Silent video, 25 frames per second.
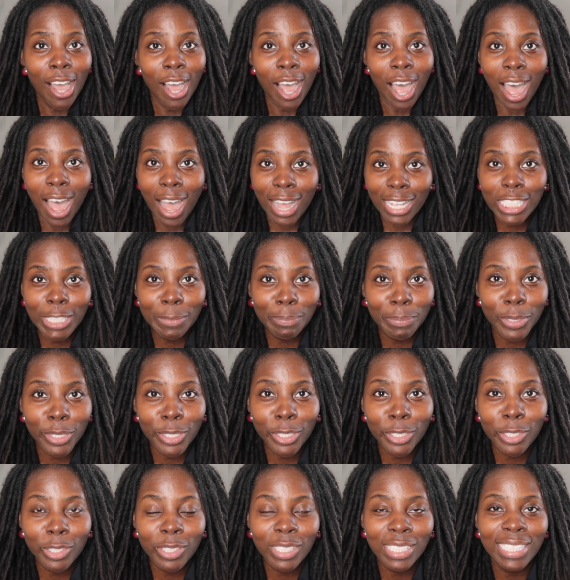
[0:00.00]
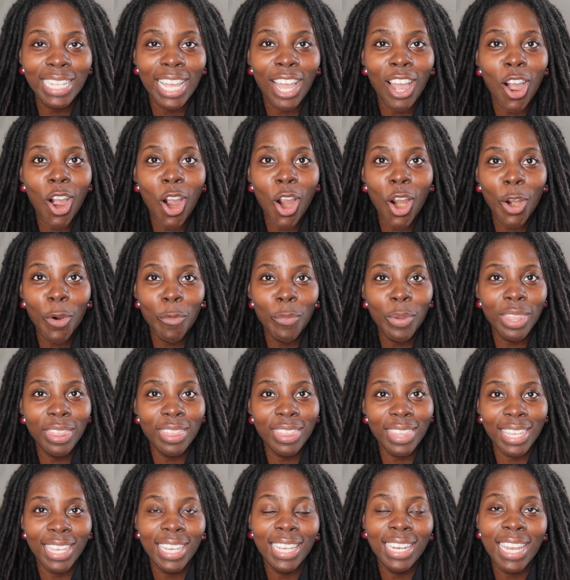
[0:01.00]
hospitals that are
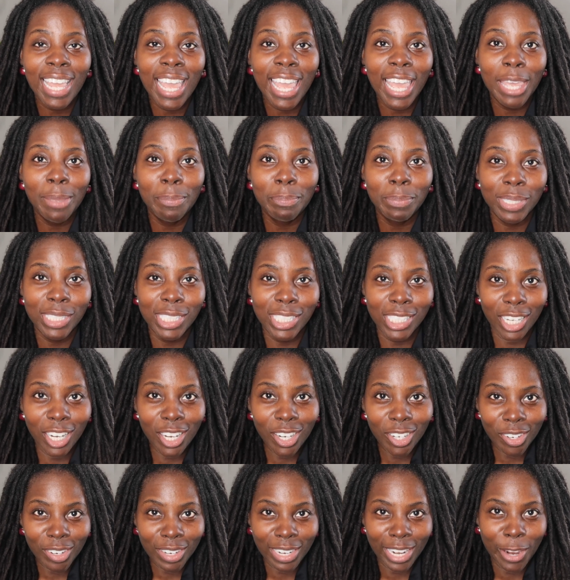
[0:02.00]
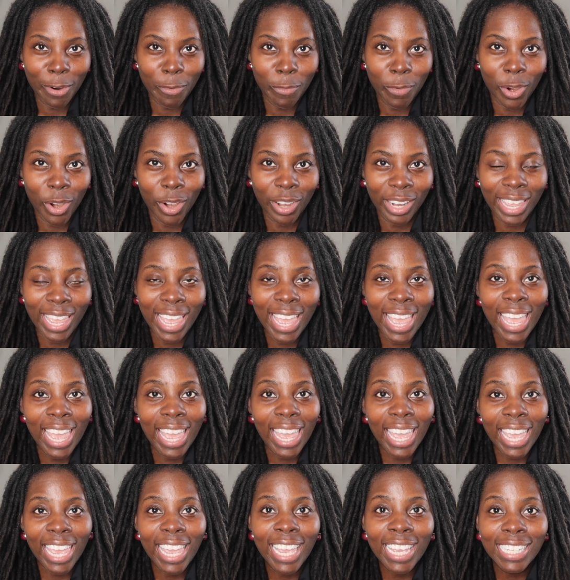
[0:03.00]
within a particular network.
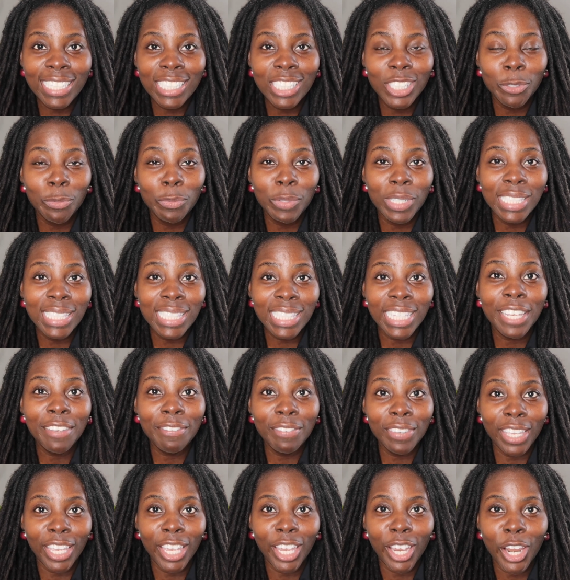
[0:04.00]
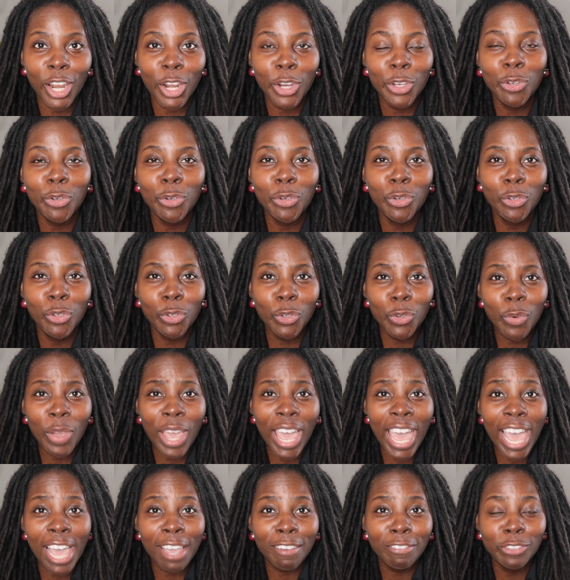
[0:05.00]
And to receive care, you do
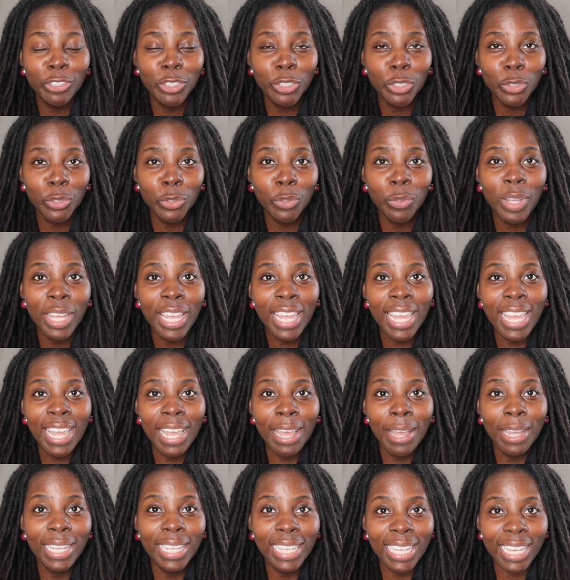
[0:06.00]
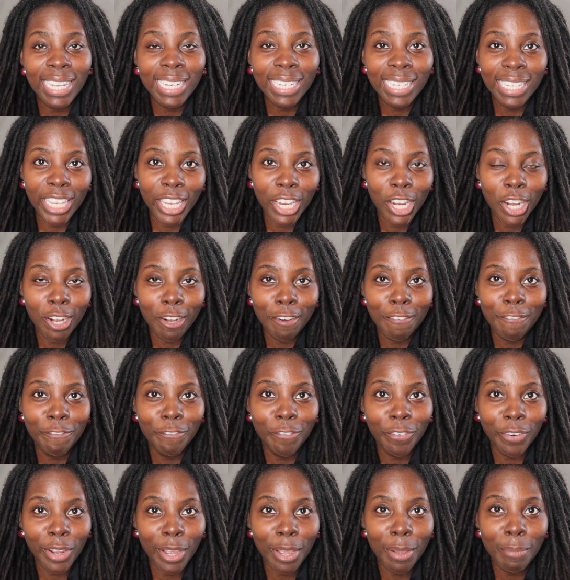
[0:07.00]
have to get care
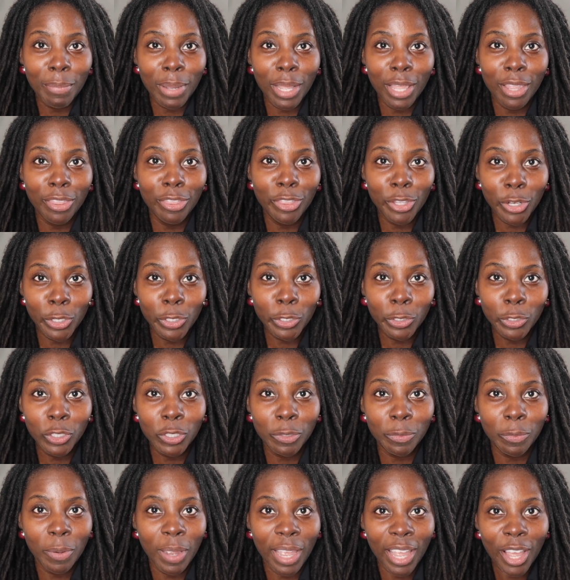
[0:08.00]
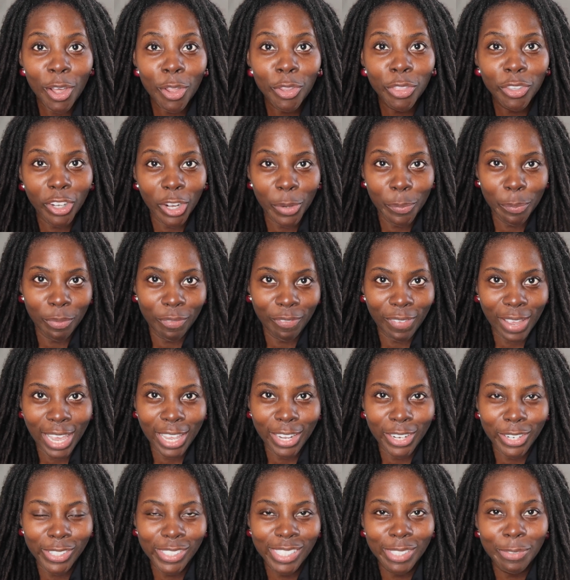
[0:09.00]
from those healthcare
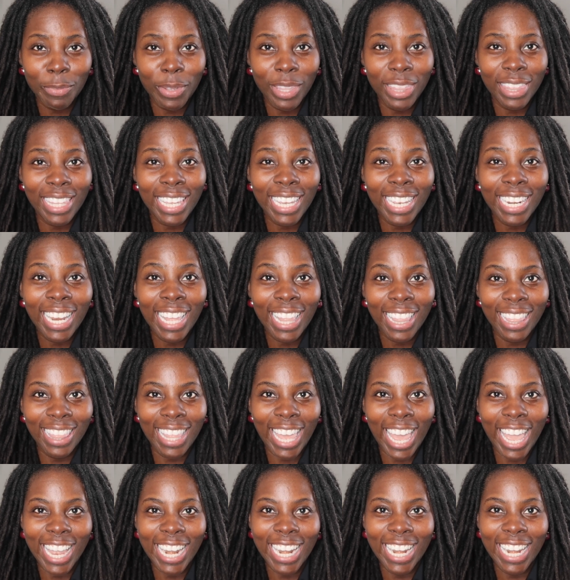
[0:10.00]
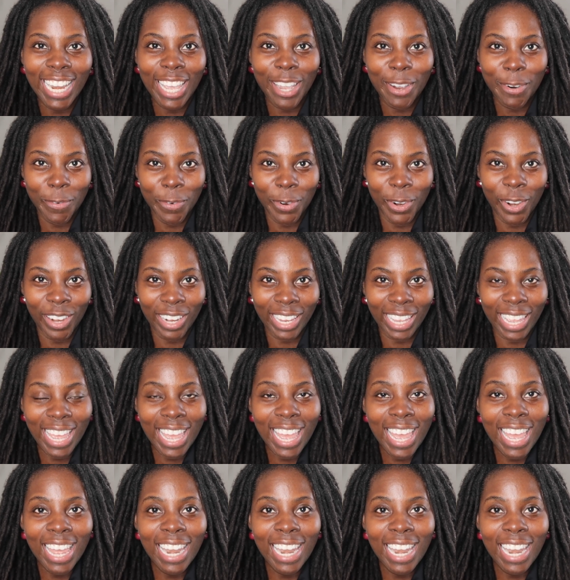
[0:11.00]
providers within that network.